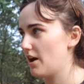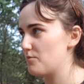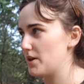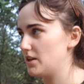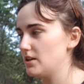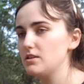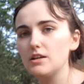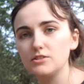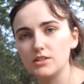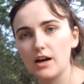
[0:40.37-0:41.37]
been in
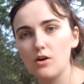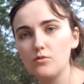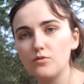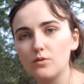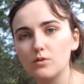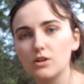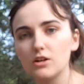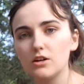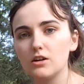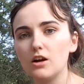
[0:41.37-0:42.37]
Yanji now
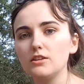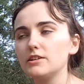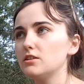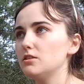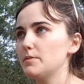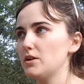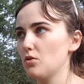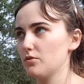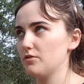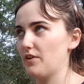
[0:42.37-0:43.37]
for a little bit
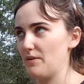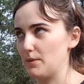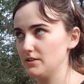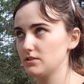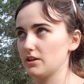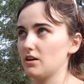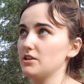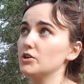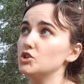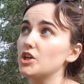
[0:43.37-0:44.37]
over 5 months. I got
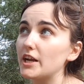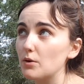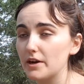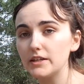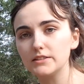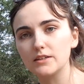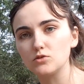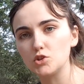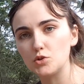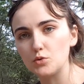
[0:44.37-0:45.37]
here in January, it's now
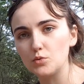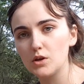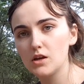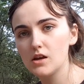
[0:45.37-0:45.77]
June,